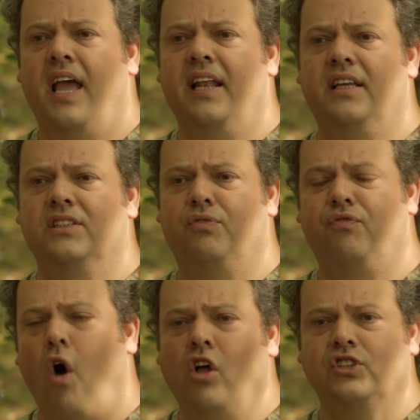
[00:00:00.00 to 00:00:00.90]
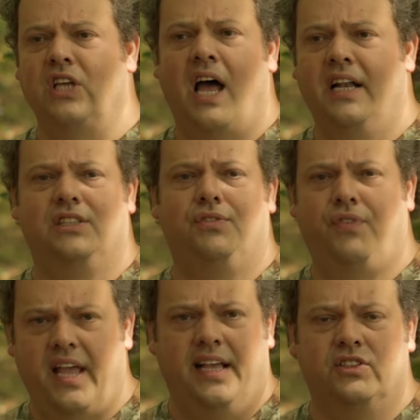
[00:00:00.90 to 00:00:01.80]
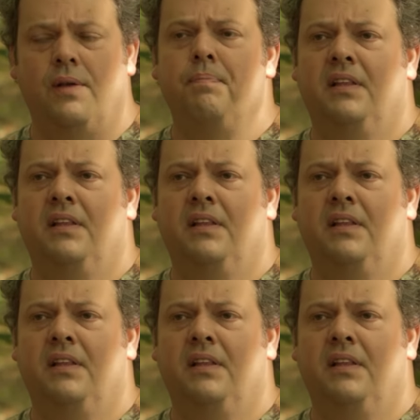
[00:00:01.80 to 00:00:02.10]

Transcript: and it is false on its face.